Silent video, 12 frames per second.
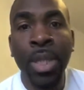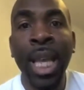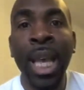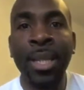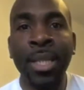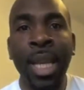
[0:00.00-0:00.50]

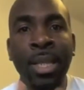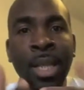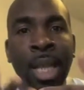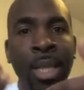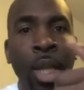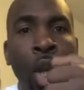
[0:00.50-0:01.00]
Yes, yes,
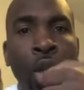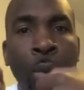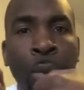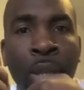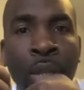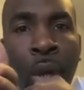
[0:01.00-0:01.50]
yes. So
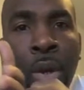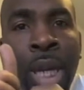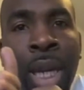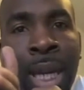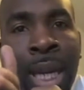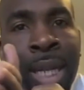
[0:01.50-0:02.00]
when you're totally
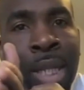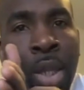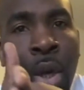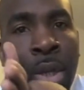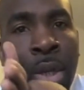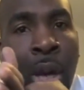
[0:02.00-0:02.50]
connected to
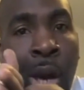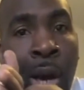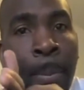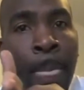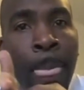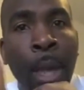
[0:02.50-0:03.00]
God's heart,
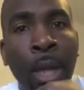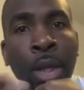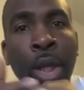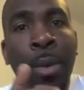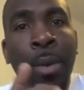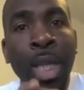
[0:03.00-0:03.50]
you
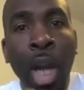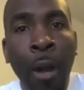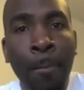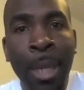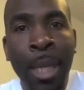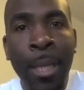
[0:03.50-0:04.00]
know His
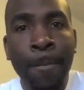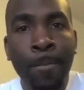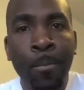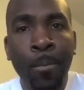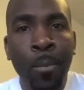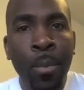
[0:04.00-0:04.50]
heartbeat.
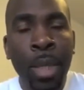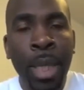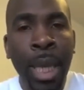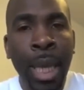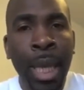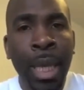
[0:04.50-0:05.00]

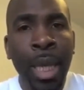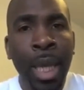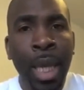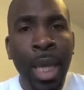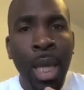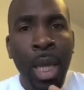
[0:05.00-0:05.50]
Okay.
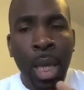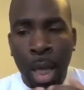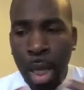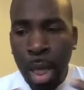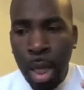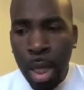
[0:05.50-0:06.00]

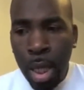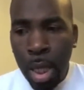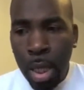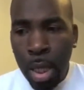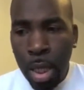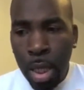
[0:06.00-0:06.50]

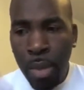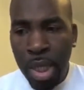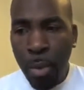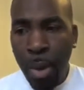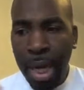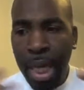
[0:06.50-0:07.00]
The
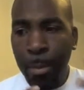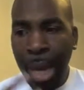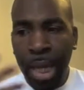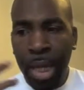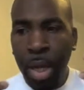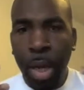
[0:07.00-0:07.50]
reason why I keep
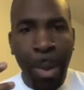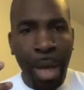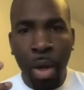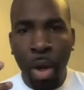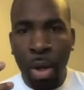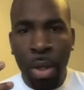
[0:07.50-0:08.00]
banging on about
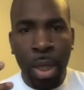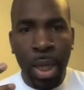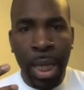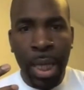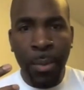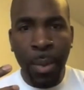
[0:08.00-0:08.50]
God
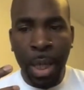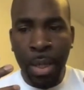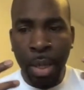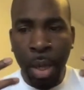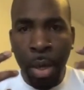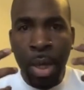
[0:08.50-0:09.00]
is because
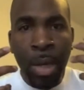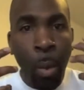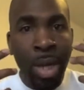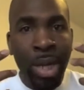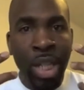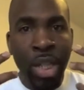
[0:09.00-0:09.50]
the only
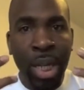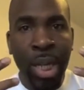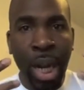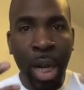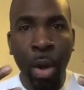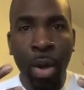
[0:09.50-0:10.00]
one agenda
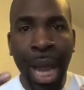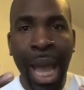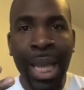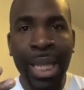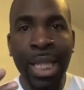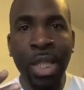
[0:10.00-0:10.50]
that God
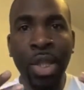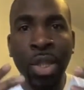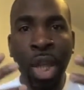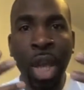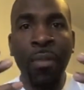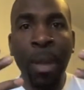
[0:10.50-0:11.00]
has is to
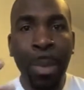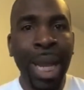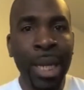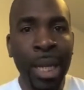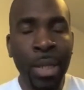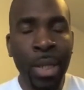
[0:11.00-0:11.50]
serve the
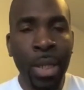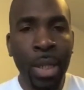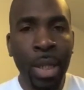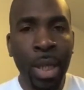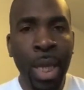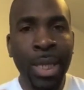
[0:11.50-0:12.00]
planet,
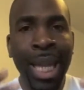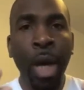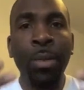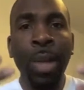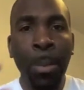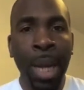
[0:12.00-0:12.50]
is to
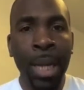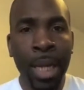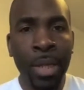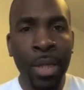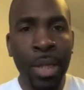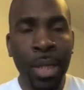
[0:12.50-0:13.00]
help the planet.